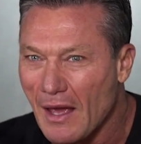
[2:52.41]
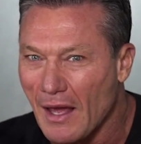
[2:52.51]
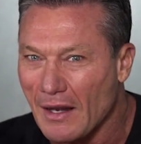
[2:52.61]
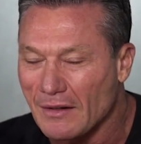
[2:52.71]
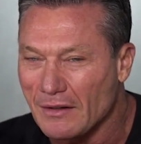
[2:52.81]

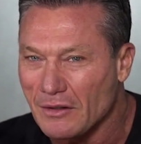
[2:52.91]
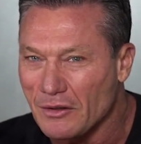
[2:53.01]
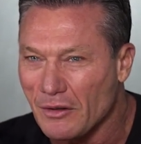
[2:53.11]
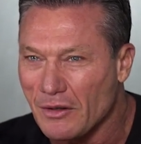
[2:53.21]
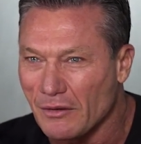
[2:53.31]
And
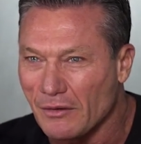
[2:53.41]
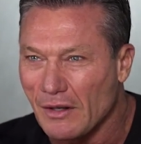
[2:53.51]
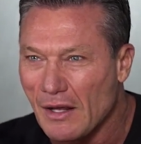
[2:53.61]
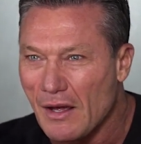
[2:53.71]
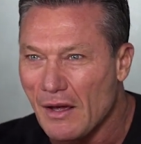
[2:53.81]
you can...
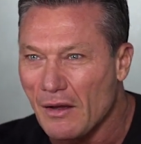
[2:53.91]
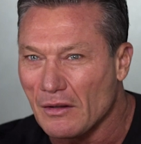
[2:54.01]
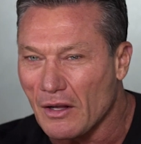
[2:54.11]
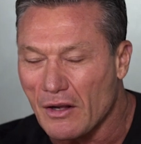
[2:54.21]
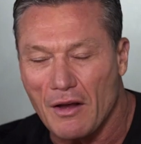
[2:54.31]

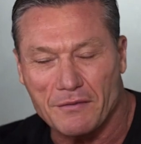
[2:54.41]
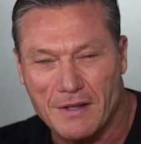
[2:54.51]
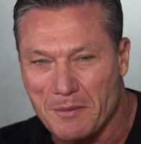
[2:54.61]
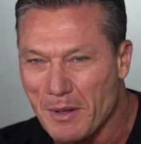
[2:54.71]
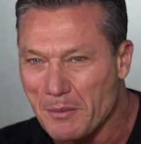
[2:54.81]
Like I've
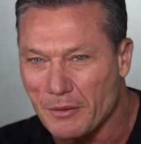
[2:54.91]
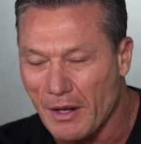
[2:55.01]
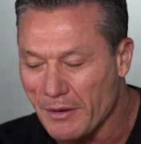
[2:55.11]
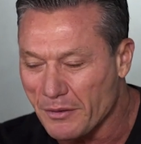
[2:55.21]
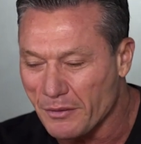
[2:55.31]
seen people
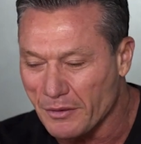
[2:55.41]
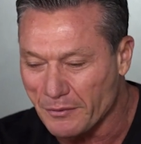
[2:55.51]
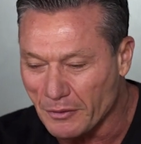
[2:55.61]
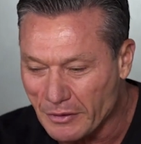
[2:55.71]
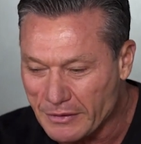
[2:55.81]
going through
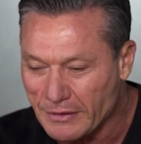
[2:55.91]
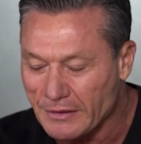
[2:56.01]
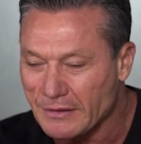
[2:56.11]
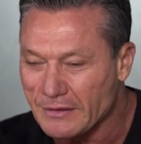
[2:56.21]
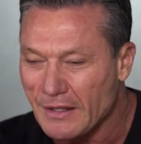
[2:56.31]

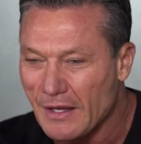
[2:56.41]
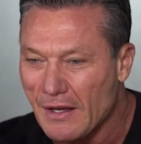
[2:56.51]
divorces,